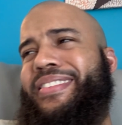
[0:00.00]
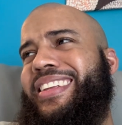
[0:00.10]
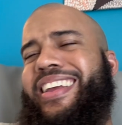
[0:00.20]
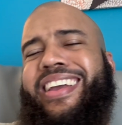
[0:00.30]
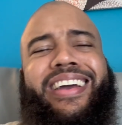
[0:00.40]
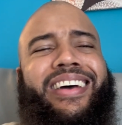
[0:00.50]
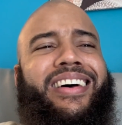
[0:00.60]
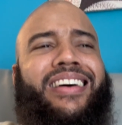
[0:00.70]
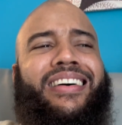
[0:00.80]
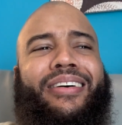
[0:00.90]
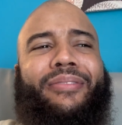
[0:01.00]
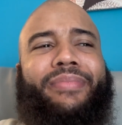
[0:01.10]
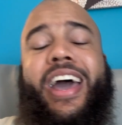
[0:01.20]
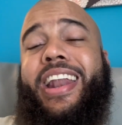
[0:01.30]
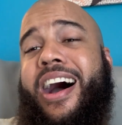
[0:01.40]
Yeah,
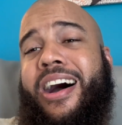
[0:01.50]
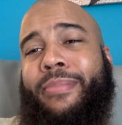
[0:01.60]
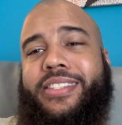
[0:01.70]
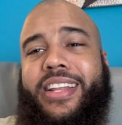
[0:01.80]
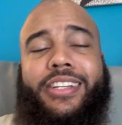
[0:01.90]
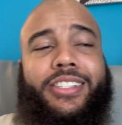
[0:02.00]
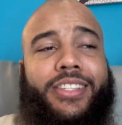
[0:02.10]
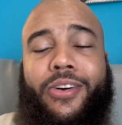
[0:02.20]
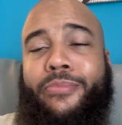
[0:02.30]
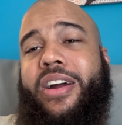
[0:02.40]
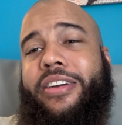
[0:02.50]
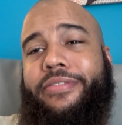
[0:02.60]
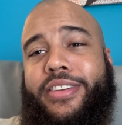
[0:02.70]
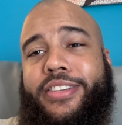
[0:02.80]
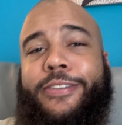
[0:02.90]
they had an omelet station, so
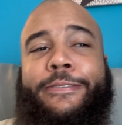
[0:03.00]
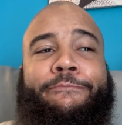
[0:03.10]
breakfast